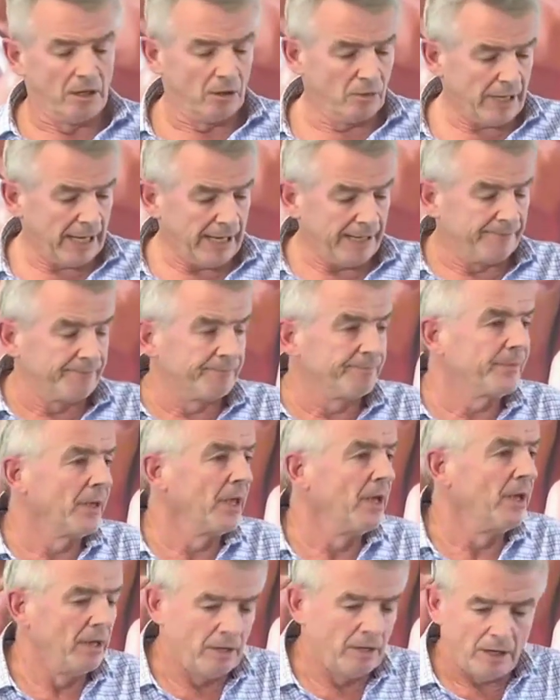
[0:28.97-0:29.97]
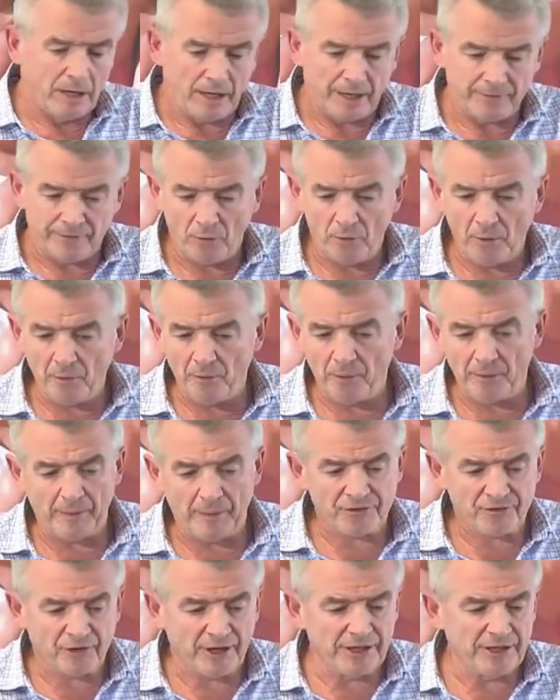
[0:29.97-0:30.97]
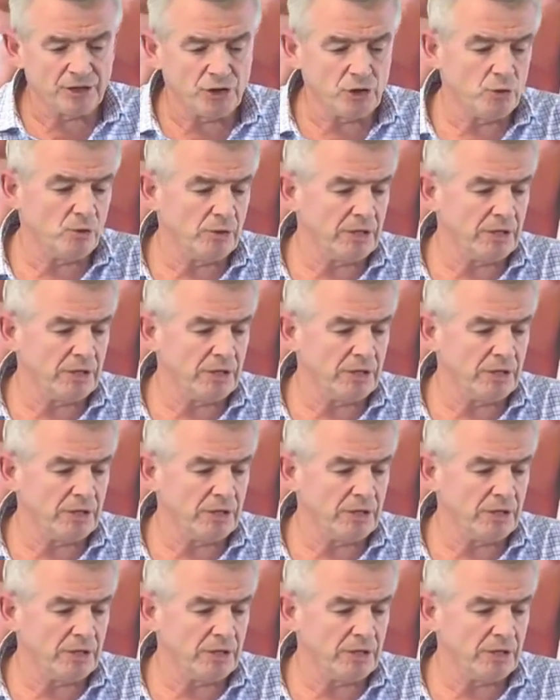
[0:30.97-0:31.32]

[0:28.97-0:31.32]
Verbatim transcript: Okay. I thought what we might try and do,